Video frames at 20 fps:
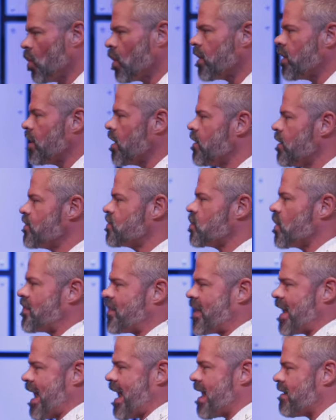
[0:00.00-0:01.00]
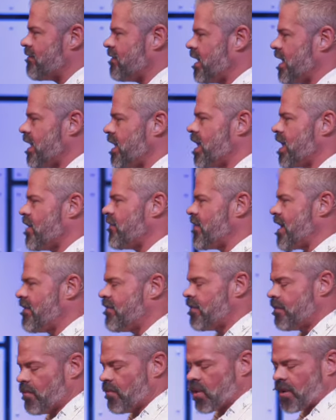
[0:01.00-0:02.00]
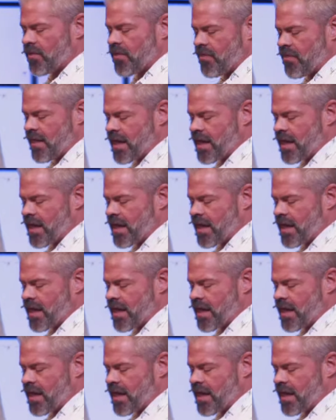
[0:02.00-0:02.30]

The Lord knows what they have need of even